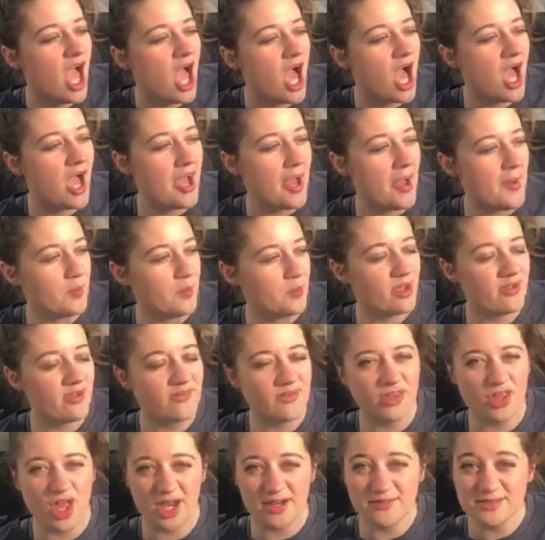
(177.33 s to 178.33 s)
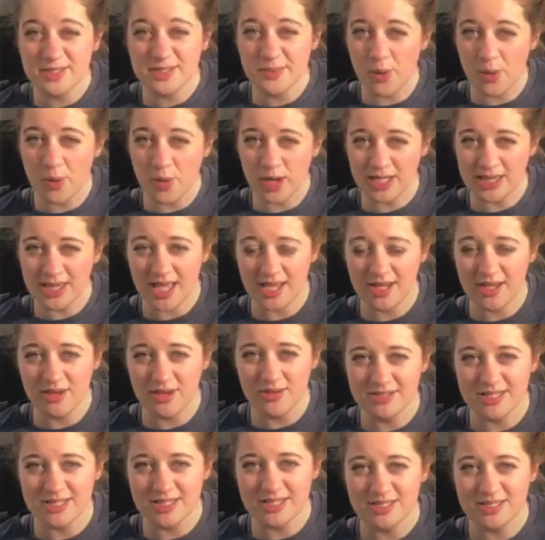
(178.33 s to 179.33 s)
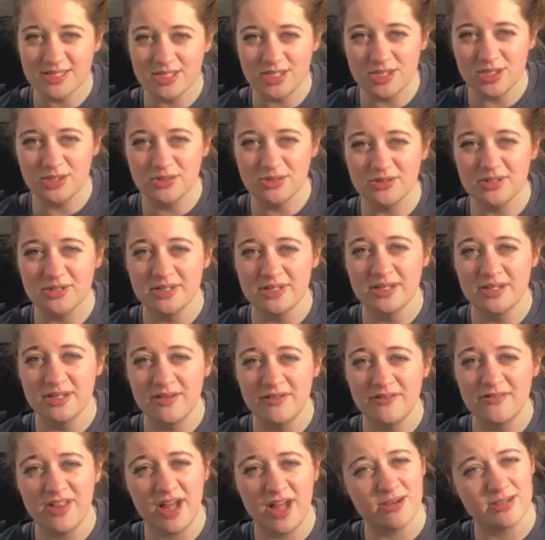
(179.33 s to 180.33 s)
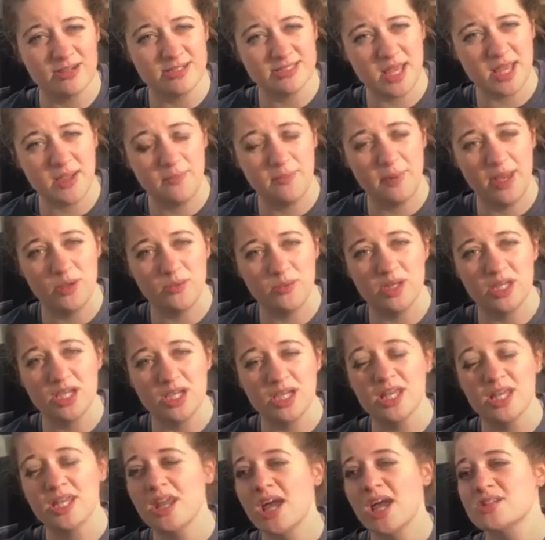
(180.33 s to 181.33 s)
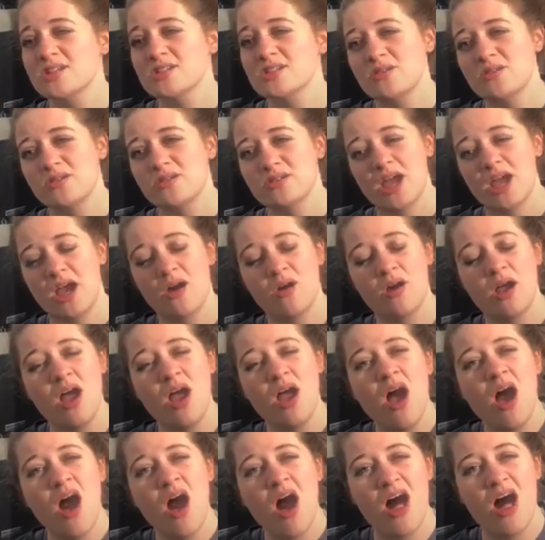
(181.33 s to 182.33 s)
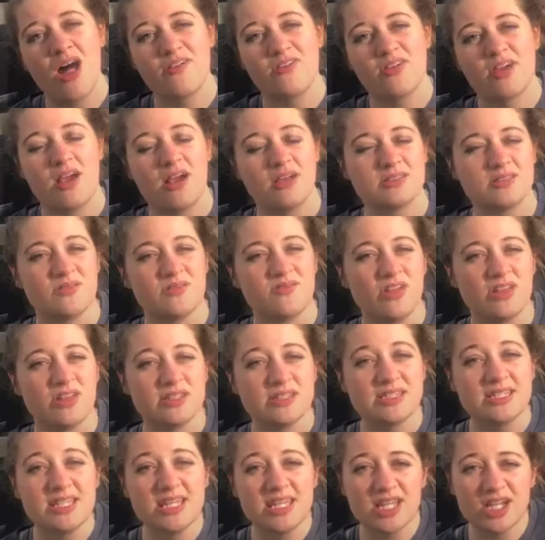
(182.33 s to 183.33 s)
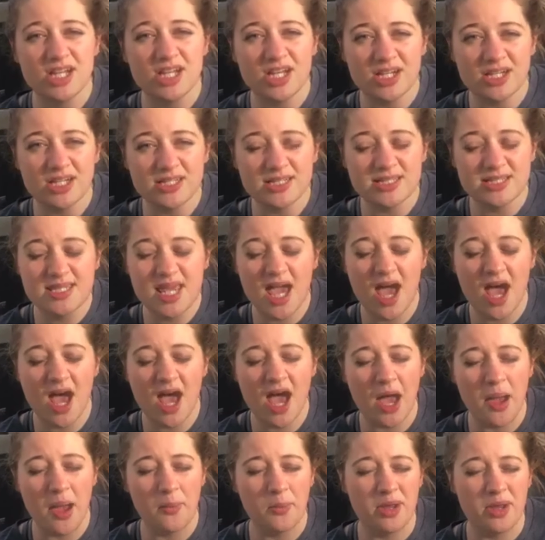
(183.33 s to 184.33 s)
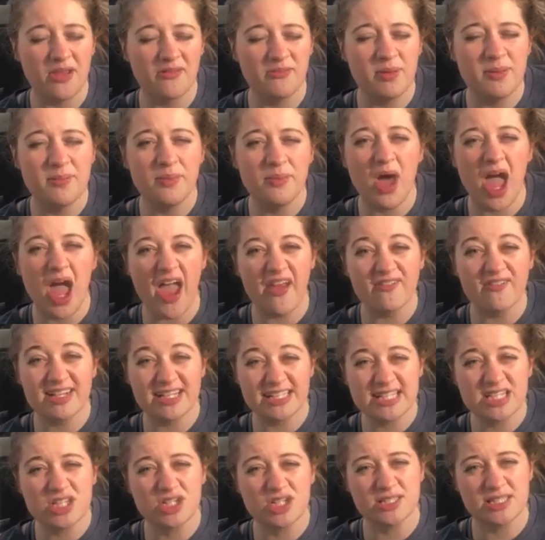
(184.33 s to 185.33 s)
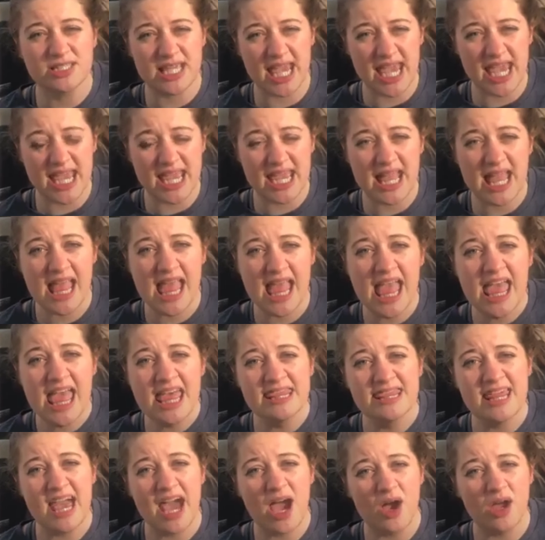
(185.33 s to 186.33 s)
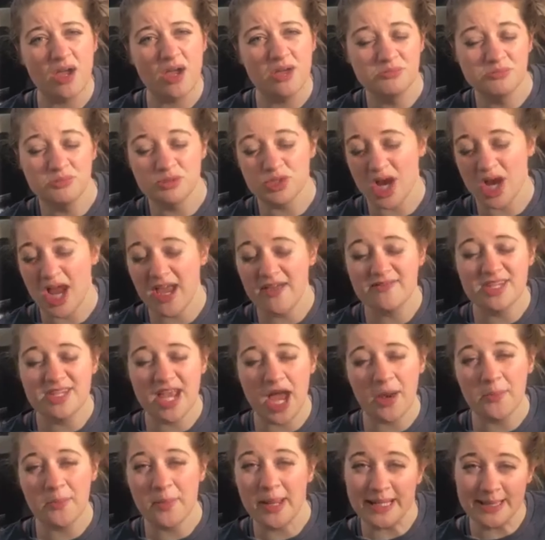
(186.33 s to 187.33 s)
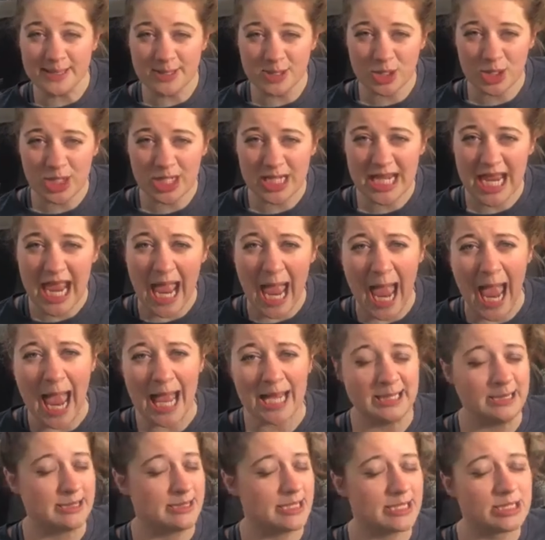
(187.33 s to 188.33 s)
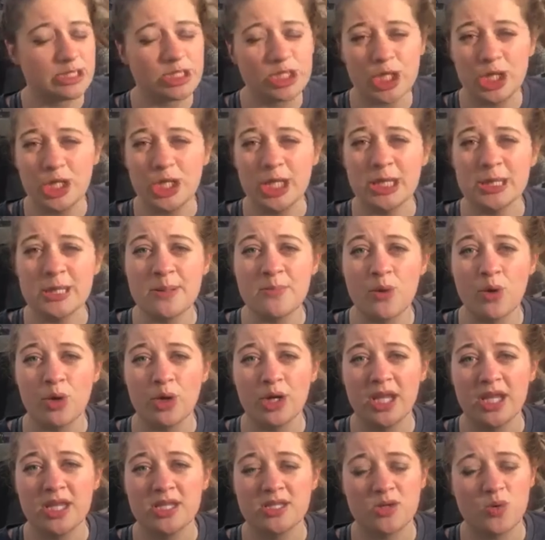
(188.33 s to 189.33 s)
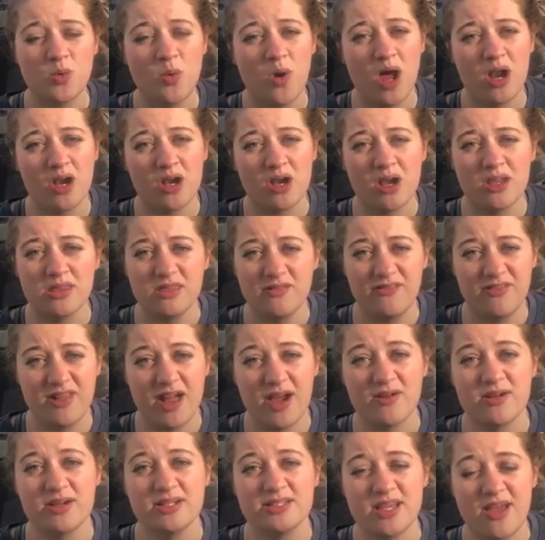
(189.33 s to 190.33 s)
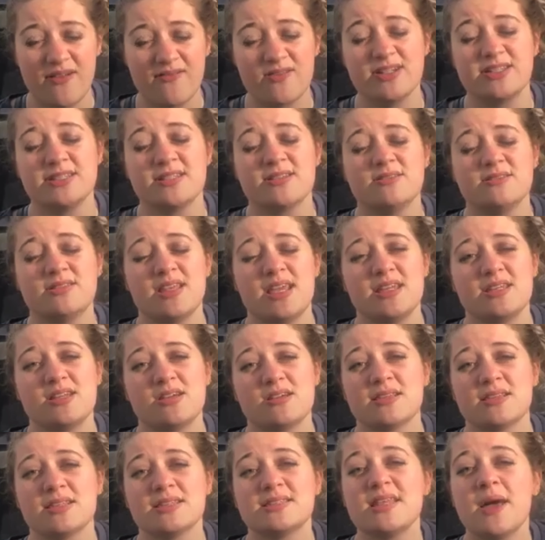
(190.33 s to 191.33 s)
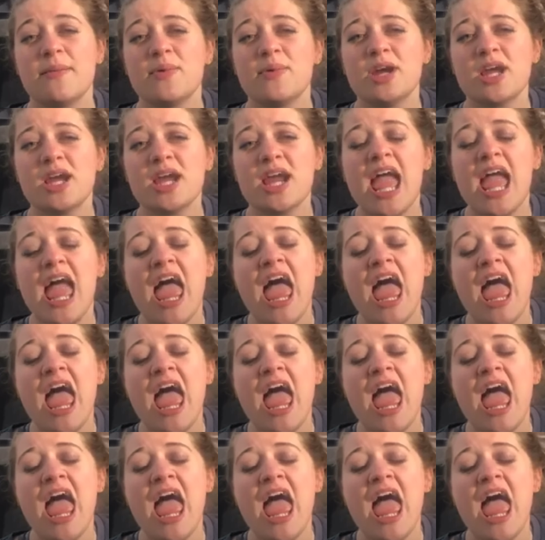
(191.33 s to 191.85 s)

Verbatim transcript: Um, we have a lot of support that goes into Flowers Up, and we could do it without all of our awesome volunteers. Um, we have people every single day that drive down Main Street at 6.30 in the morning to water the flowers every single day during the summer.